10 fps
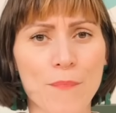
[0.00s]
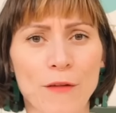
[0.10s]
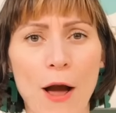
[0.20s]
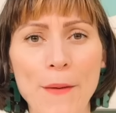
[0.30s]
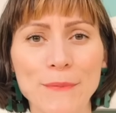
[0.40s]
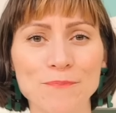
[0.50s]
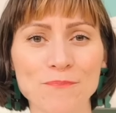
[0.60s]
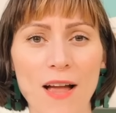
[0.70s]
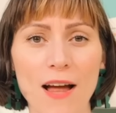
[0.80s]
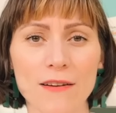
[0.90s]
And
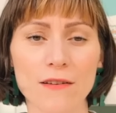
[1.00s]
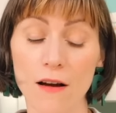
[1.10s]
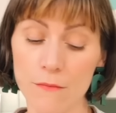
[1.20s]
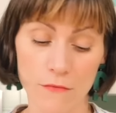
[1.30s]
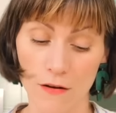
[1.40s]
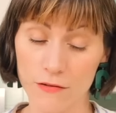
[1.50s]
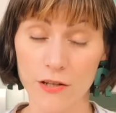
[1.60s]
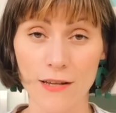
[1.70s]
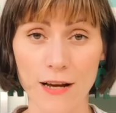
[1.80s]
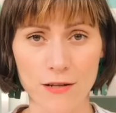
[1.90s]

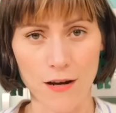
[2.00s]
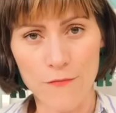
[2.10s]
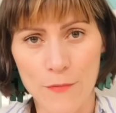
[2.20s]
I've